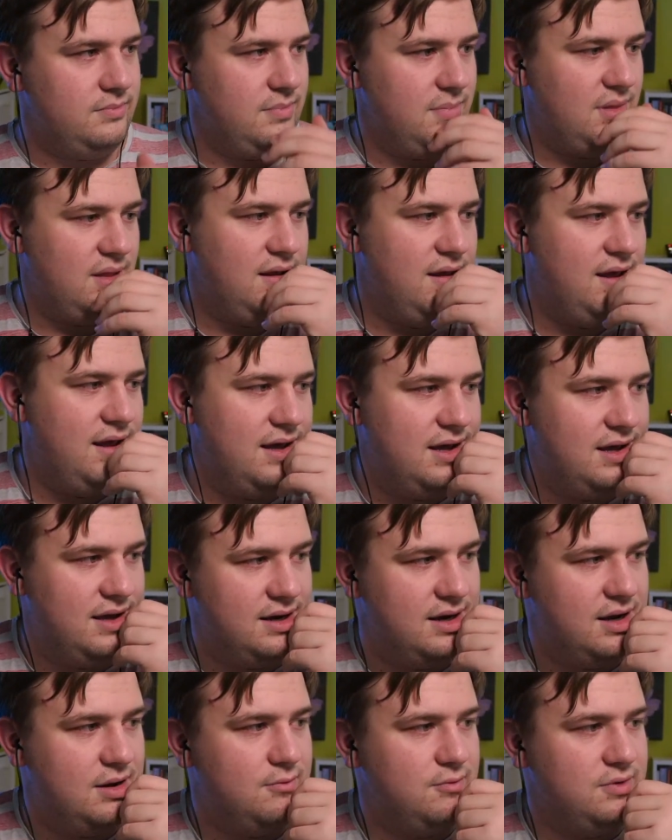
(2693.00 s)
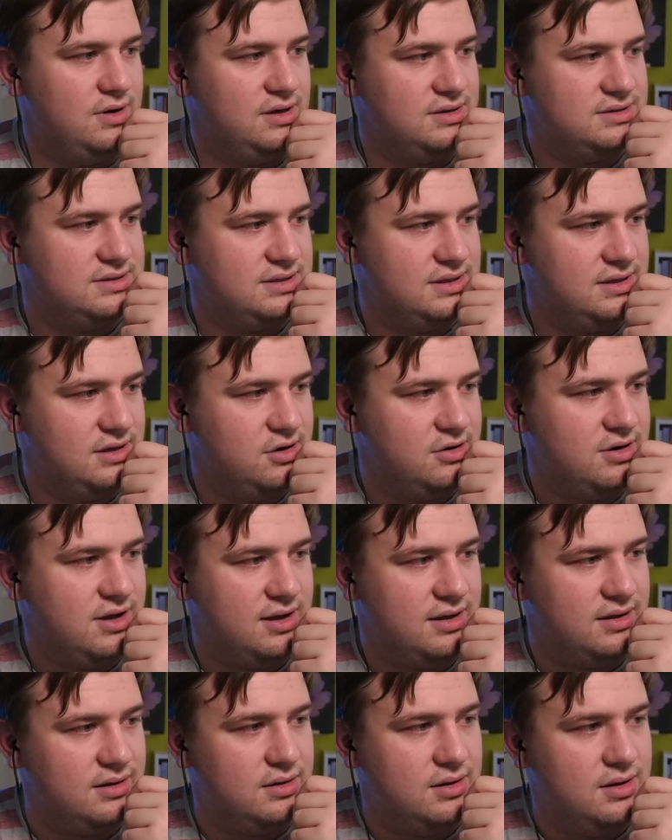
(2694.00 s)
And now we'll see,
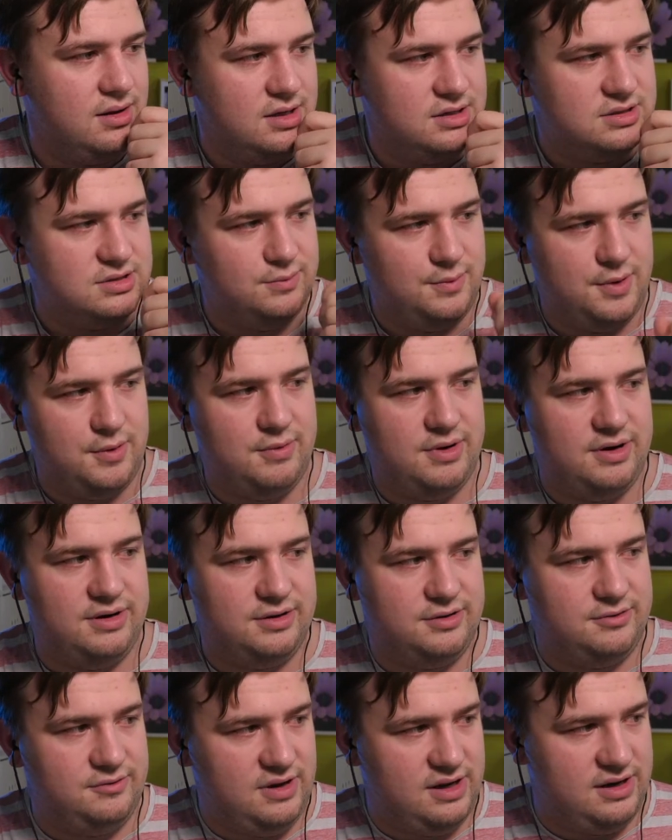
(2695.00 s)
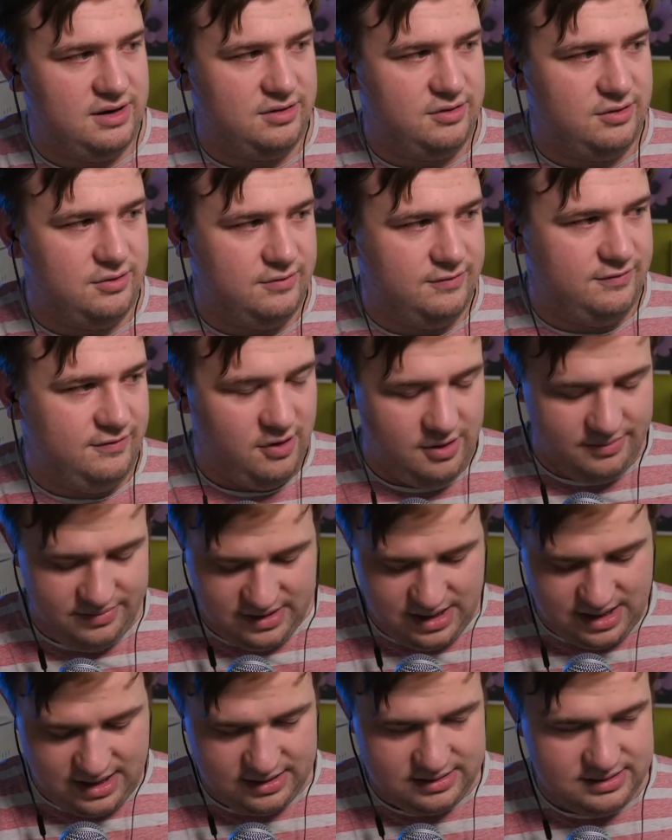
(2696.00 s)
okay, so we want to create a new form
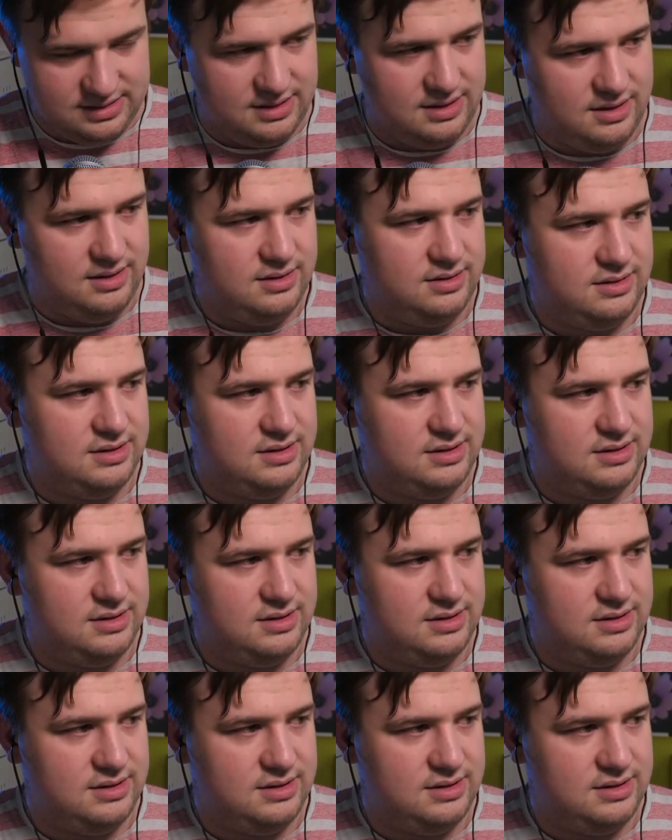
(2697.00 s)
data that's